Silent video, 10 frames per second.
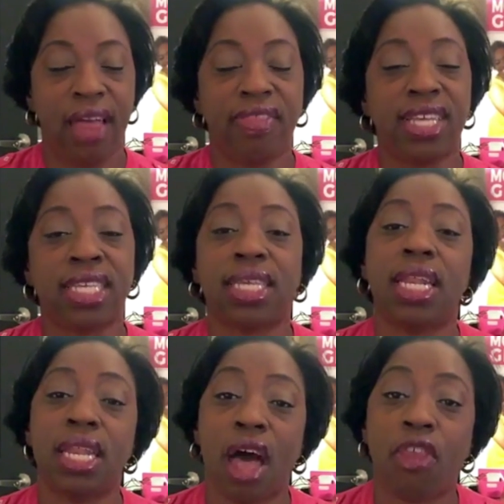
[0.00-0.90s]
This is
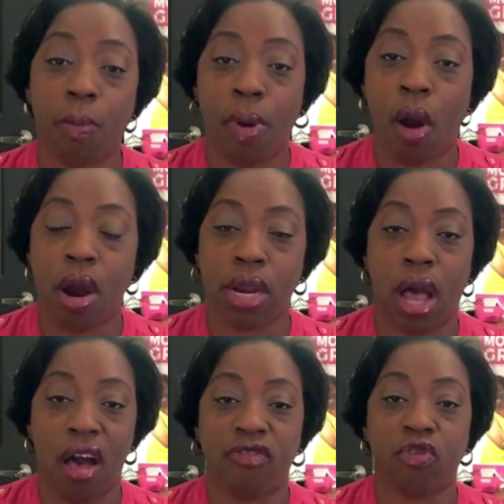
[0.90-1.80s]
another part
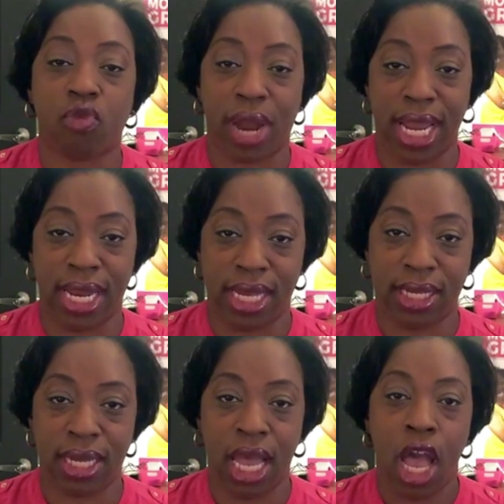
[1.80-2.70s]
of greatness.